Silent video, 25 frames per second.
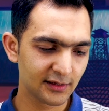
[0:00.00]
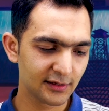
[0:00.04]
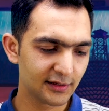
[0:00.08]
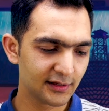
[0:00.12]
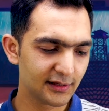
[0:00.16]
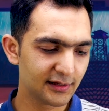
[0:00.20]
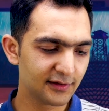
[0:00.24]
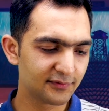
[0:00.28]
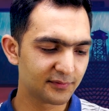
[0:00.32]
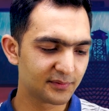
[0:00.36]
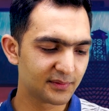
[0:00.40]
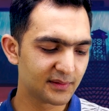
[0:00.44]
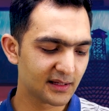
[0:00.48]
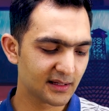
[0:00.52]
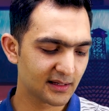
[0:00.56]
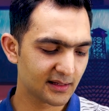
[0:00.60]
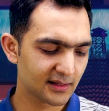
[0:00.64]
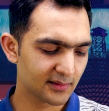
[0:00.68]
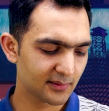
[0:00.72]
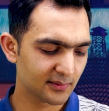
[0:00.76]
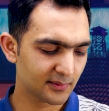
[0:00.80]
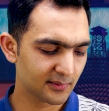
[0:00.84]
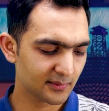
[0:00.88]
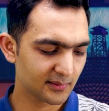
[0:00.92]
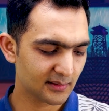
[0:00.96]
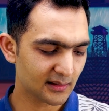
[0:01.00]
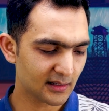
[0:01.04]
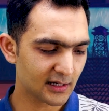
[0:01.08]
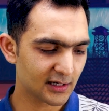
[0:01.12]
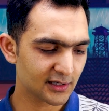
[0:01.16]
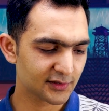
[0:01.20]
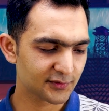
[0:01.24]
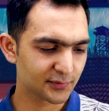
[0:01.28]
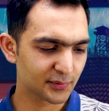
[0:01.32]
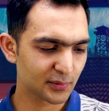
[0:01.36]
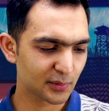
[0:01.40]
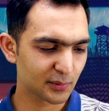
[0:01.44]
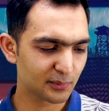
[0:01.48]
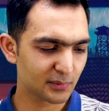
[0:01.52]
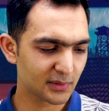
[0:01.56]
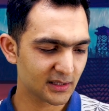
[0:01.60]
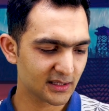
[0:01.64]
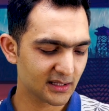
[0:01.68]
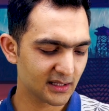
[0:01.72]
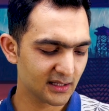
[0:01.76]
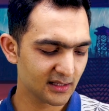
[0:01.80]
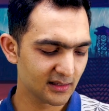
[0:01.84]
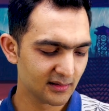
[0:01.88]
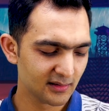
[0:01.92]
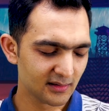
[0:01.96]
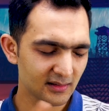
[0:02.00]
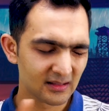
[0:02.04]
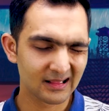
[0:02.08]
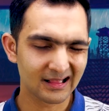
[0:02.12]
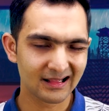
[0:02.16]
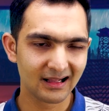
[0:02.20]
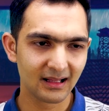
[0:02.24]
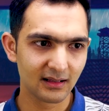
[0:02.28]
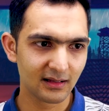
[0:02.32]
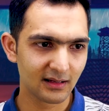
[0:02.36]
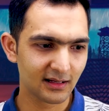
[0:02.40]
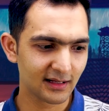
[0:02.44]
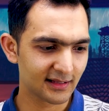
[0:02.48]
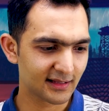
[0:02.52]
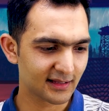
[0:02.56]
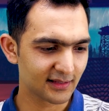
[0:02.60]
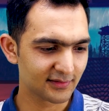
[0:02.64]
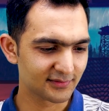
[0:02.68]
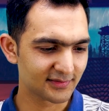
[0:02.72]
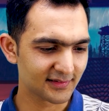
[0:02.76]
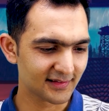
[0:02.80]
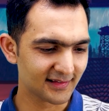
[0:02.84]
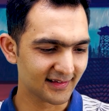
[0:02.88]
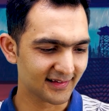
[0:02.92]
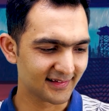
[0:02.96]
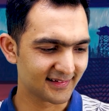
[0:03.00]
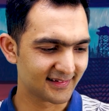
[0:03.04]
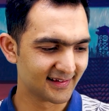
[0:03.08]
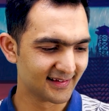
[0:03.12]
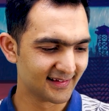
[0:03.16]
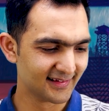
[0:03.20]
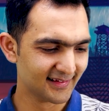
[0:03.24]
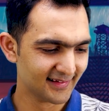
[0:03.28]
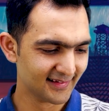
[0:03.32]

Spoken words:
if they ask for money, I cancel it.